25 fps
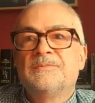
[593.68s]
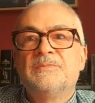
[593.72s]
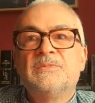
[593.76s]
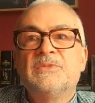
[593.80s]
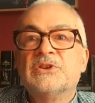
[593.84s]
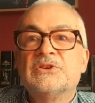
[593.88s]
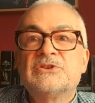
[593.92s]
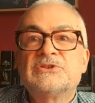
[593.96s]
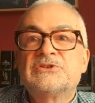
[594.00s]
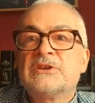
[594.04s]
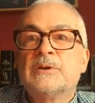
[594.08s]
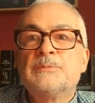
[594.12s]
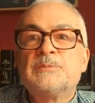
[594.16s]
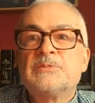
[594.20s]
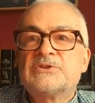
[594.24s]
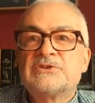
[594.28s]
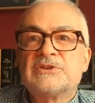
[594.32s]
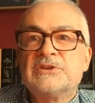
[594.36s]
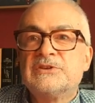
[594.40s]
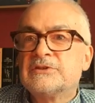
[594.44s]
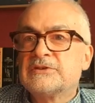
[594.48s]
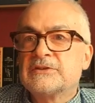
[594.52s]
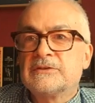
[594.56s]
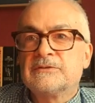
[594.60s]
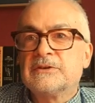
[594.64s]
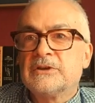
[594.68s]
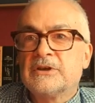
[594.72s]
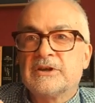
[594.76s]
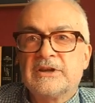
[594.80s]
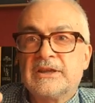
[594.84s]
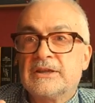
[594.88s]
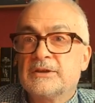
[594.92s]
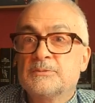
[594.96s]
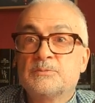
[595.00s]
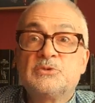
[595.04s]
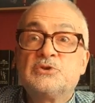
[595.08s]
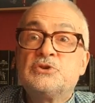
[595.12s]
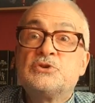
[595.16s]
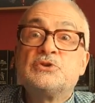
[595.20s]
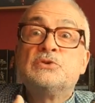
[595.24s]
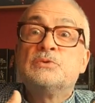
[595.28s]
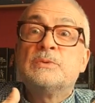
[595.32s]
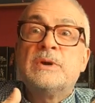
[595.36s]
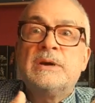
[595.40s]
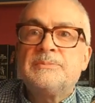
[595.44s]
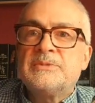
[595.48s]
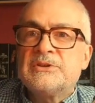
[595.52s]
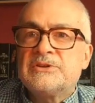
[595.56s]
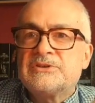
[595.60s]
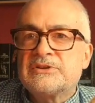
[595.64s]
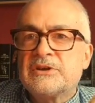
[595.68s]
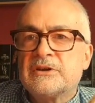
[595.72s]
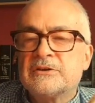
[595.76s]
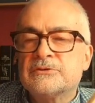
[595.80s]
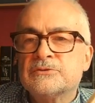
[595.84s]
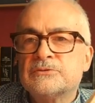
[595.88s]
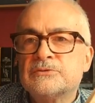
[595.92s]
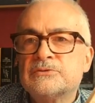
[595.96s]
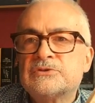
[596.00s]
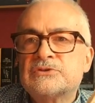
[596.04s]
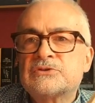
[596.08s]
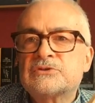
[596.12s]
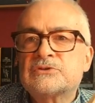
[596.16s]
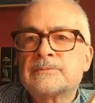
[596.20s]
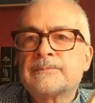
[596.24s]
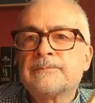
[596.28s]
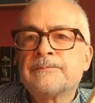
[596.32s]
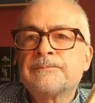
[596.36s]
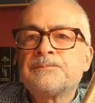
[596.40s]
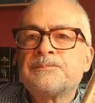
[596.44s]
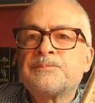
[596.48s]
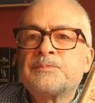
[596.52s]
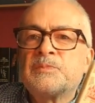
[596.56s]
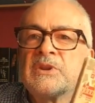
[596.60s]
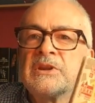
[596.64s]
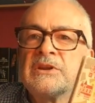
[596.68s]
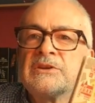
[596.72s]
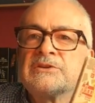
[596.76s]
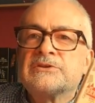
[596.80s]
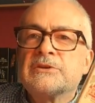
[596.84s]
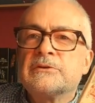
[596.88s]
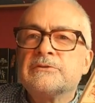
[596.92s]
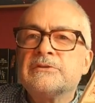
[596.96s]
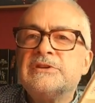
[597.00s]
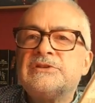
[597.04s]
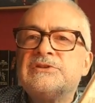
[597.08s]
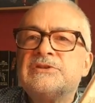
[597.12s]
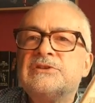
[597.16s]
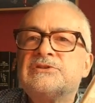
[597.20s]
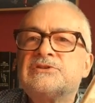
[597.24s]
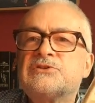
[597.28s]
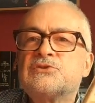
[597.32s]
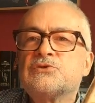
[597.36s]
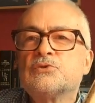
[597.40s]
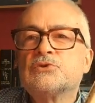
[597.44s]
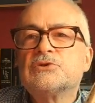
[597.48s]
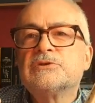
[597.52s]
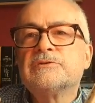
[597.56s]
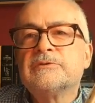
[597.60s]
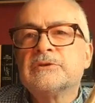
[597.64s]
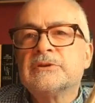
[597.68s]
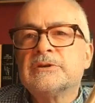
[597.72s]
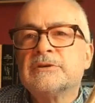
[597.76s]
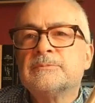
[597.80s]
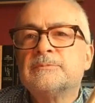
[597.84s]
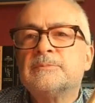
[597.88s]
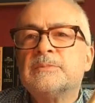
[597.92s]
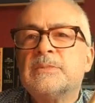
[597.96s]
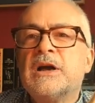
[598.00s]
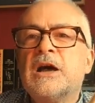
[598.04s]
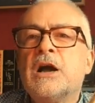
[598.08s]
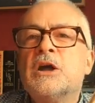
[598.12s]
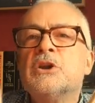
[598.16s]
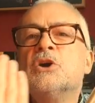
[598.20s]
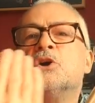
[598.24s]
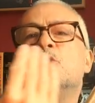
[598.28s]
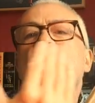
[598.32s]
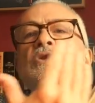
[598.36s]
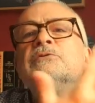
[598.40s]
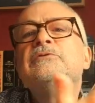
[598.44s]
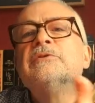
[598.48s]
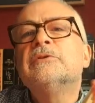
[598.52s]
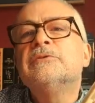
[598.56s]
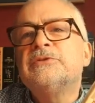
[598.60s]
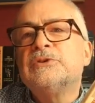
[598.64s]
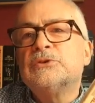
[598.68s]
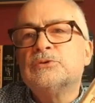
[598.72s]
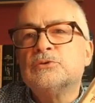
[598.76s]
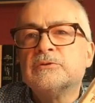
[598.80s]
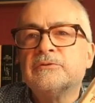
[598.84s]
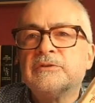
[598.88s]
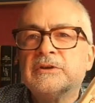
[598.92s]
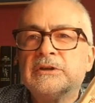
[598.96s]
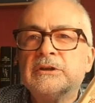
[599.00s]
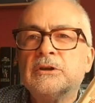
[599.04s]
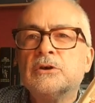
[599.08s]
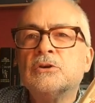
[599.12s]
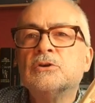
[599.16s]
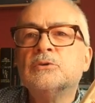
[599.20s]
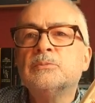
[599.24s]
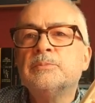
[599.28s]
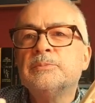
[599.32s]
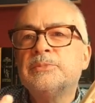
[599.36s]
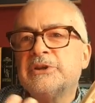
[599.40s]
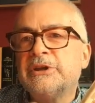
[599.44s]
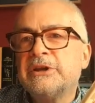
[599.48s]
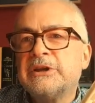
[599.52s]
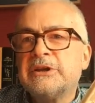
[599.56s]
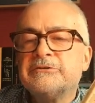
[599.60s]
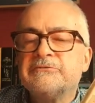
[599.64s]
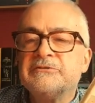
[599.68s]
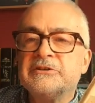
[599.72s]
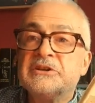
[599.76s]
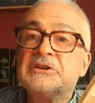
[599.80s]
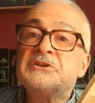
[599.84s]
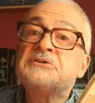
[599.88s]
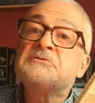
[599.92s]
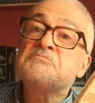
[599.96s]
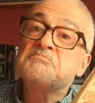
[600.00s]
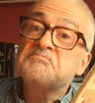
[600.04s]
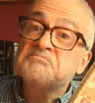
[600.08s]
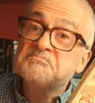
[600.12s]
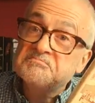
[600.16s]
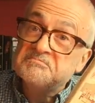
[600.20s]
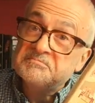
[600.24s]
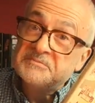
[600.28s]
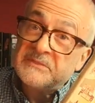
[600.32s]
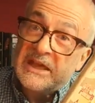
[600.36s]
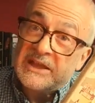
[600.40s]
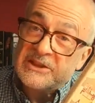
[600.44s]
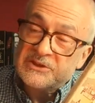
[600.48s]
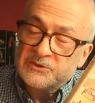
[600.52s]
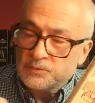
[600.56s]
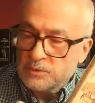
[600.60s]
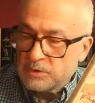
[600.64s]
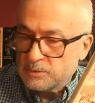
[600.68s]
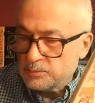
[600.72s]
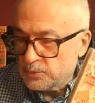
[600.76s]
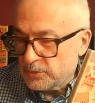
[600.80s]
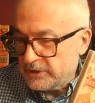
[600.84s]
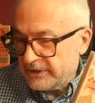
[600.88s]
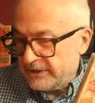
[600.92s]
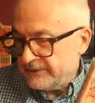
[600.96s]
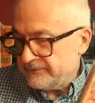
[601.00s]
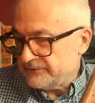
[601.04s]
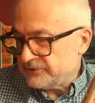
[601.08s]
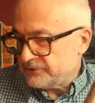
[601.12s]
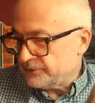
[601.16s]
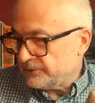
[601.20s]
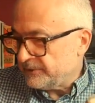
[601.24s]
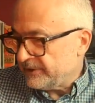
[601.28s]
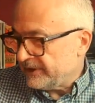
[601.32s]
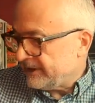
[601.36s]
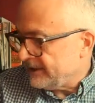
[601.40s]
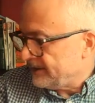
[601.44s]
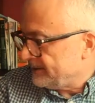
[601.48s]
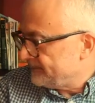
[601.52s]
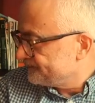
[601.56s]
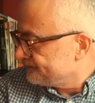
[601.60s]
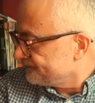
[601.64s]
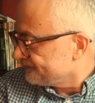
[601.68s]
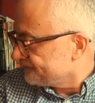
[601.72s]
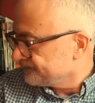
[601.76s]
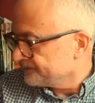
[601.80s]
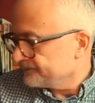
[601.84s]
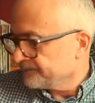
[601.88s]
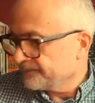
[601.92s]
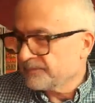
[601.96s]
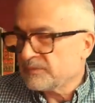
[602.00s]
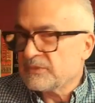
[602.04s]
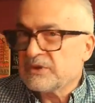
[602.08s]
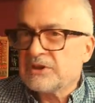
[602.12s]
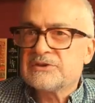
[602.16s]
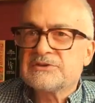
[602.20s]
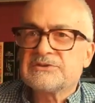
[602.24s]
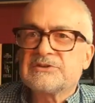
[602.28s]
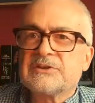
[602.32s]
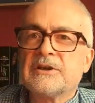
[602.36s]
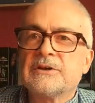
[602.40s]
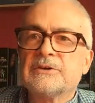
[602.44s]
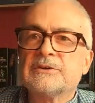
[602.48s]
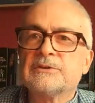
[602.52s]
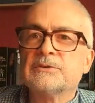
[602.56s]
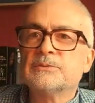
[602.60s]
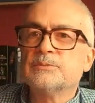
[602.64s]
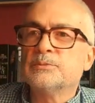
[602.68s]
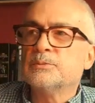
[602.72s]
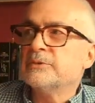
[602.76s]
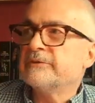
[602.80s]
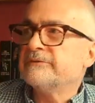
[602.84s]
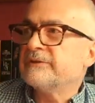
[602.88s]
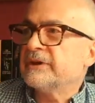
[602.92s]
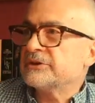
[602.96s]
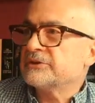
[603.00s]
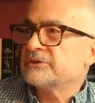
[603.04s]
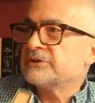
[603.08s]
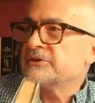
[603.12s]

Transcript: the substance of like two episodes. So this is sort of a an overview of a long period. That's one way of doing it. So we've had a